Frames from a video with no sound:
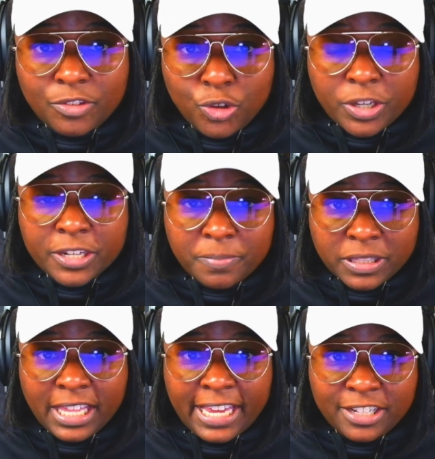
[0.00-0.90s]
You can
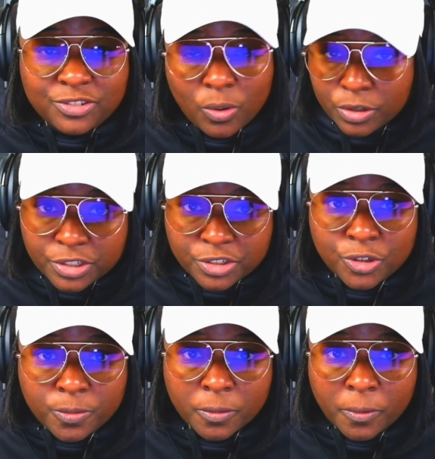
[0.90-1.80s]
play towards a
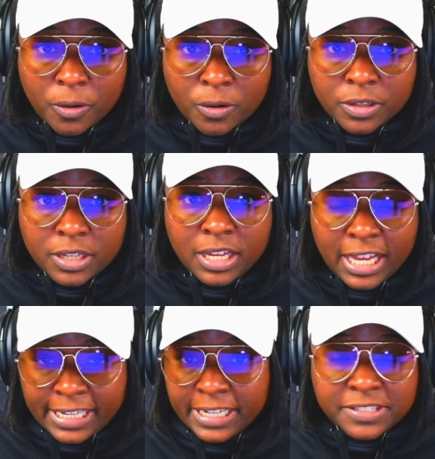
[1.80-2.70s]
Super Bowl
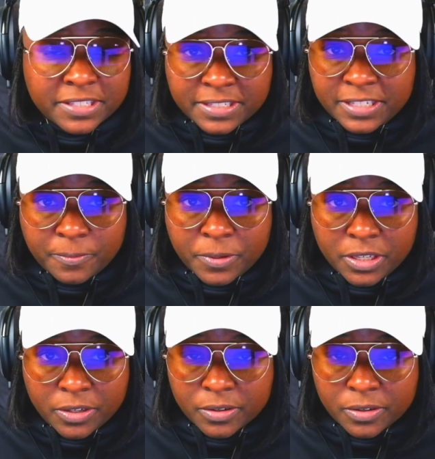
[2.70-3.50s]
against the CPU.